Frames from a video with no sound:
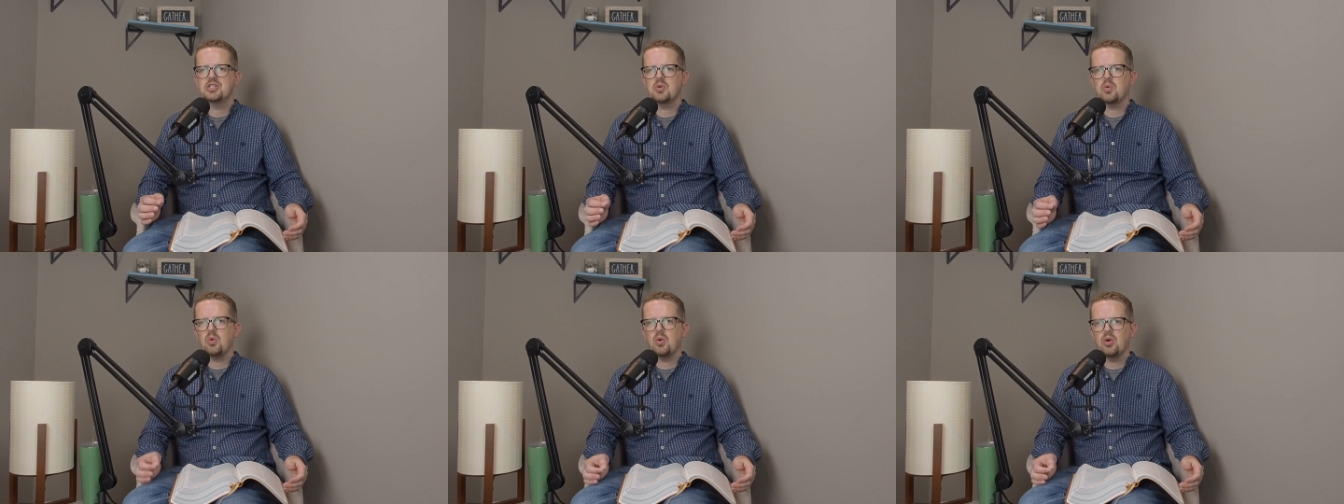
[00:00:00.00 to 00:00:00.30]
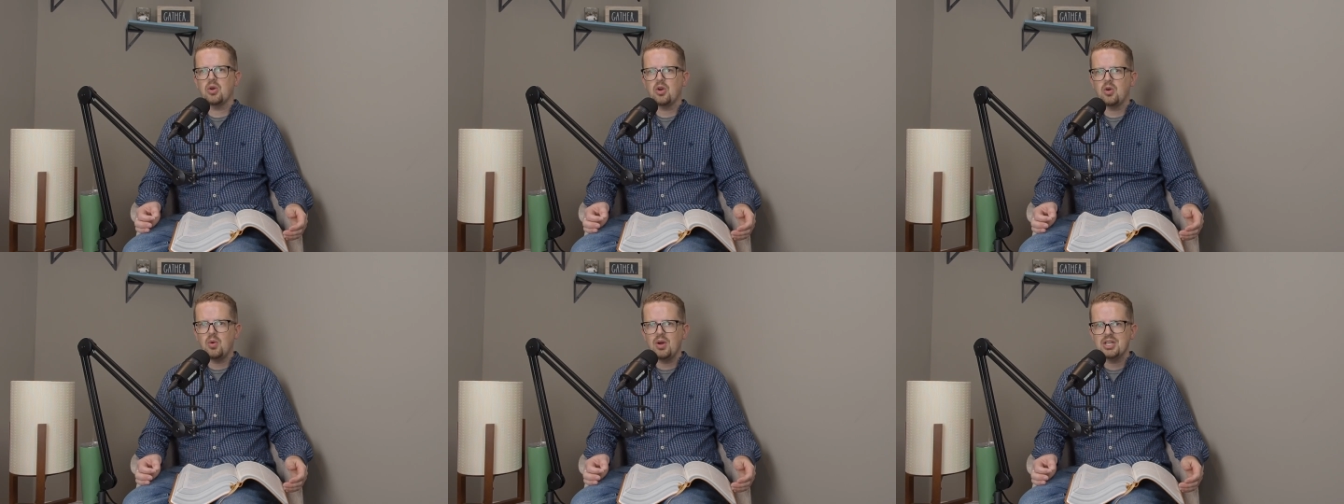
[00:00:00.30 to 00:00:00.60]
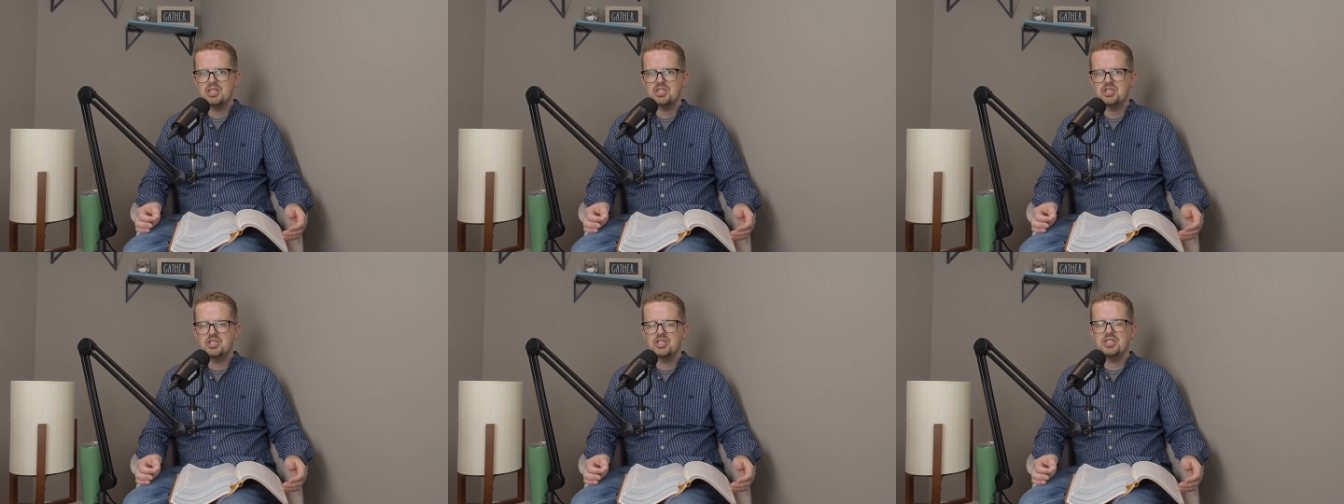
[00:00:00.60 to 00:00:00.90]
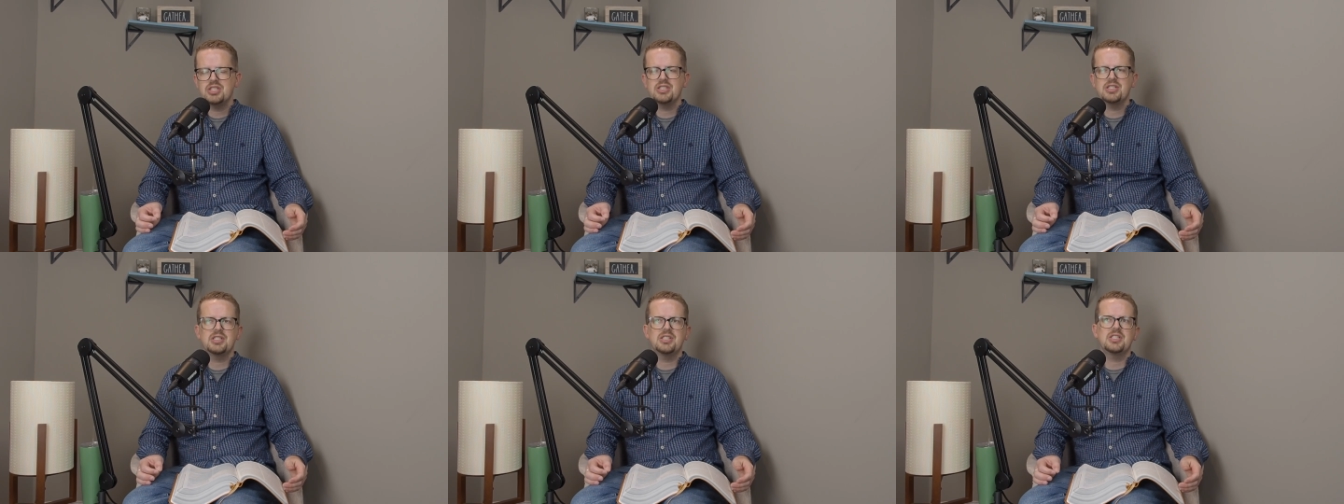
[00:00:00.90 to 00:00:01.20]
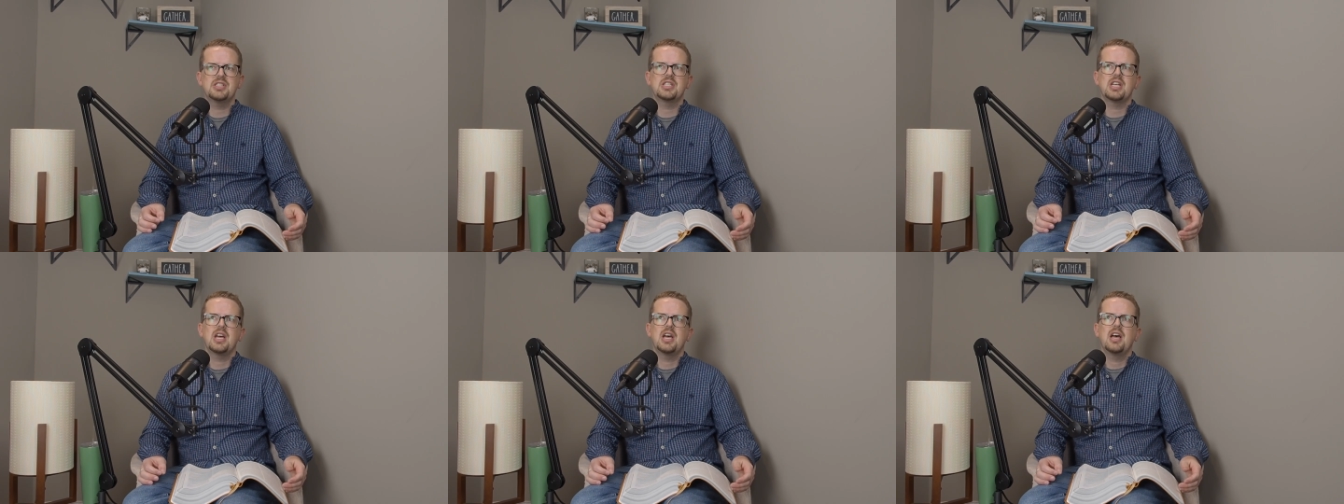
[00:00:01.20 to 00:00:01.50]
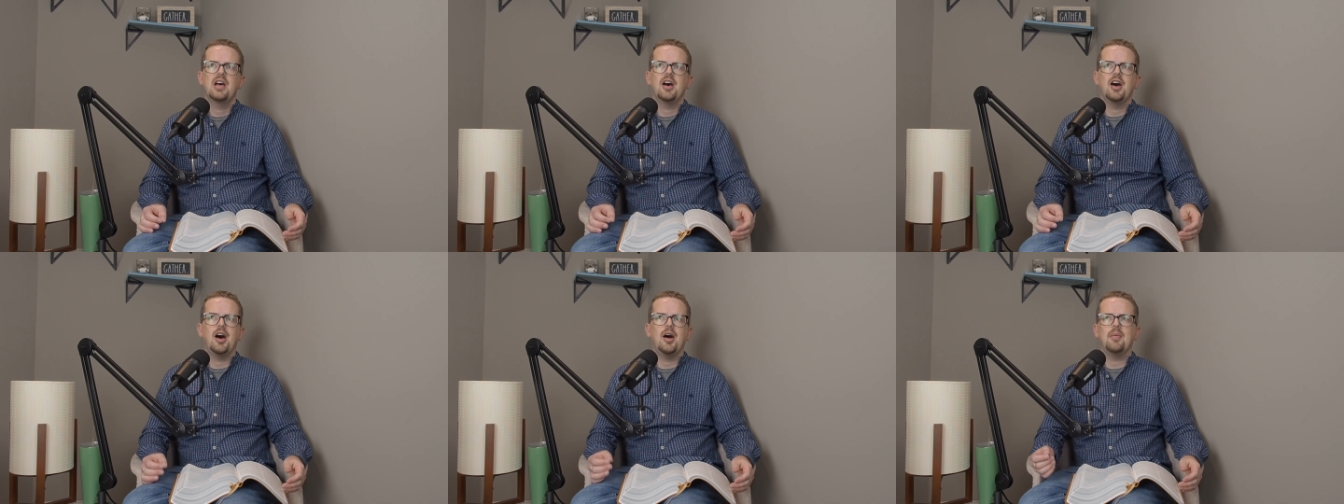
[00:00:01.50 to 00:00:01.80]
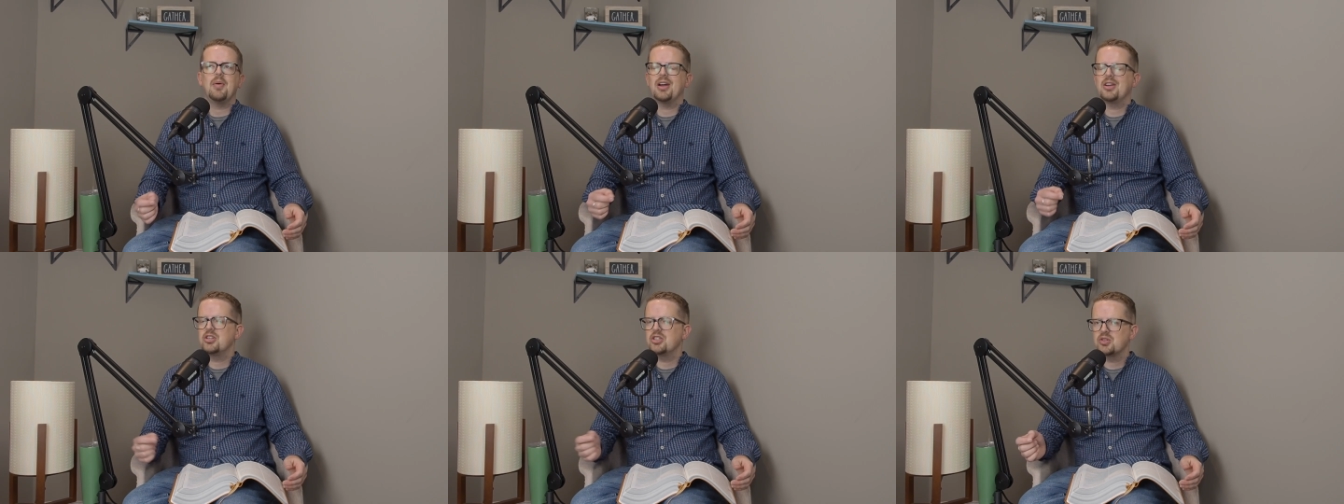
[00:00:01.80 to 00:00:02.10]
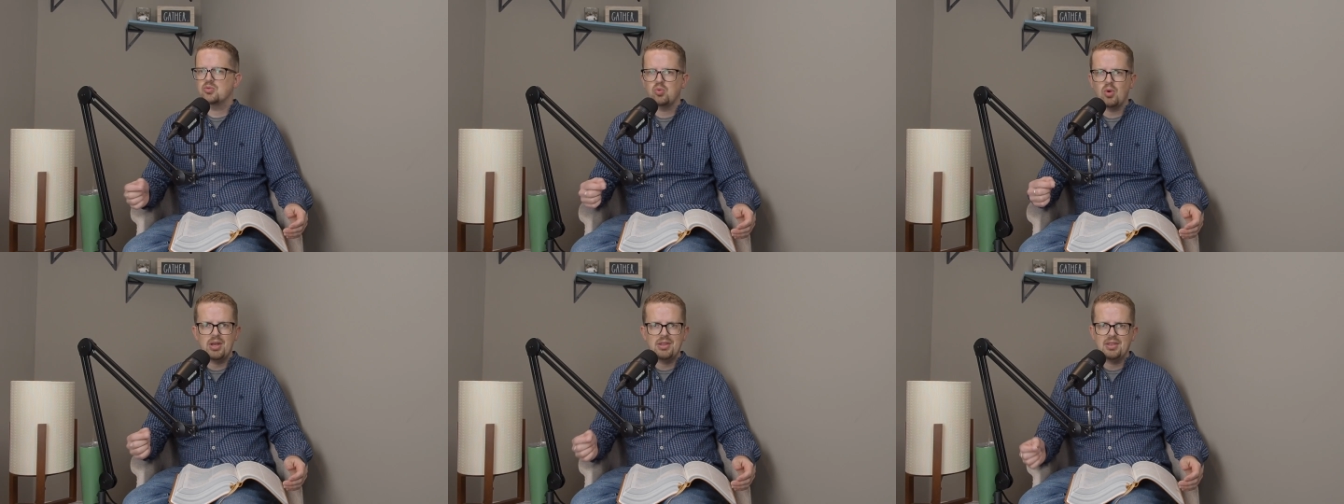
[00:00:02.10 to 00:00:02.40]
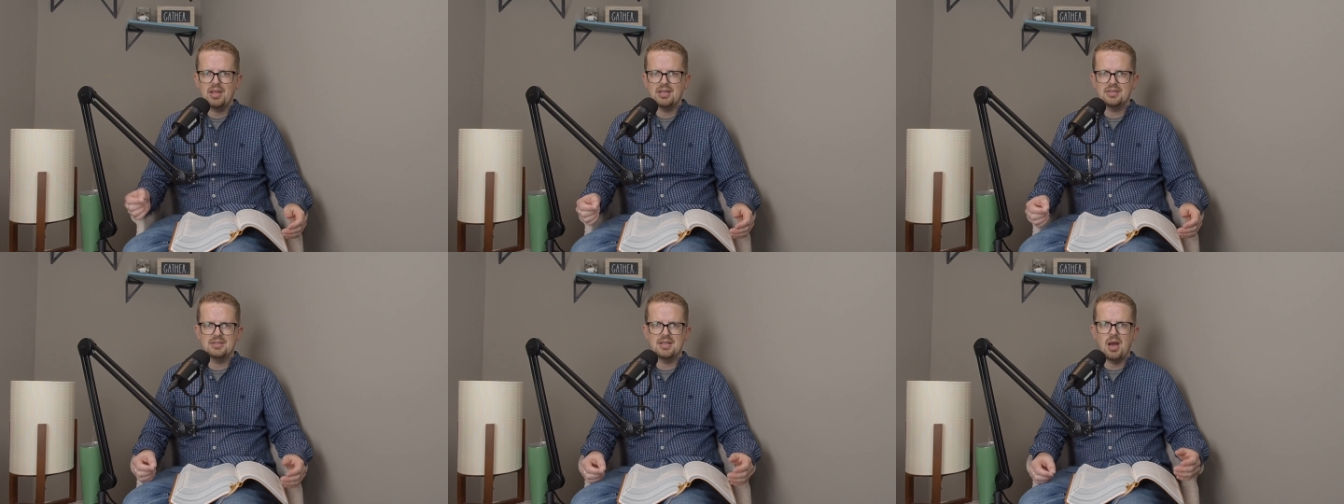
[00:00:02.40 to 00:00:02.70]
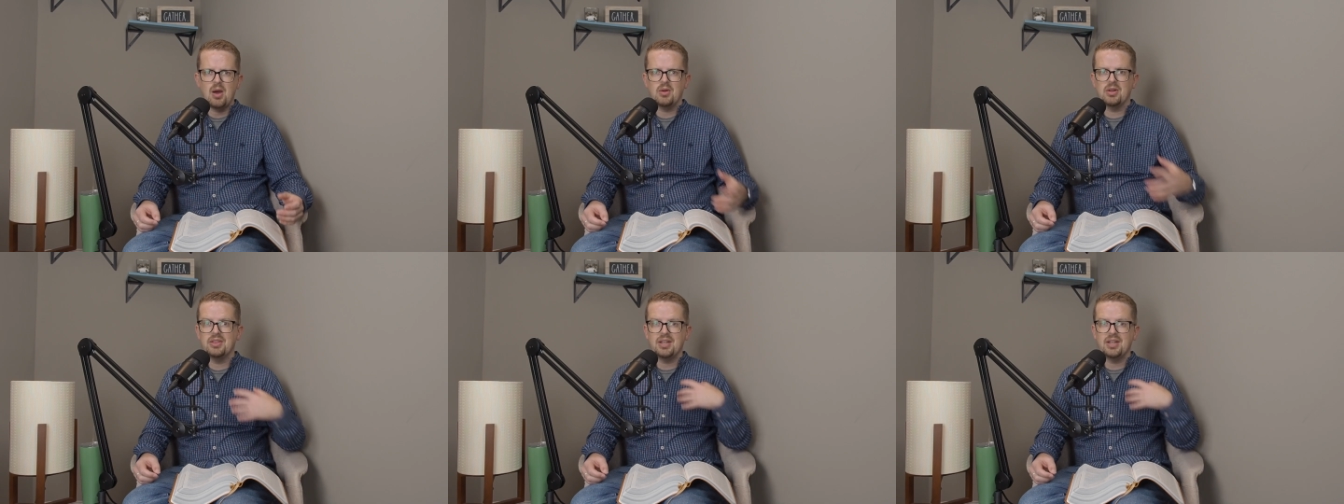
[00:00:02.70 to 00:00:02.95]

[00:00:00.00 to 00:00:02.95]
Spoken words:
or questions, I just write that down.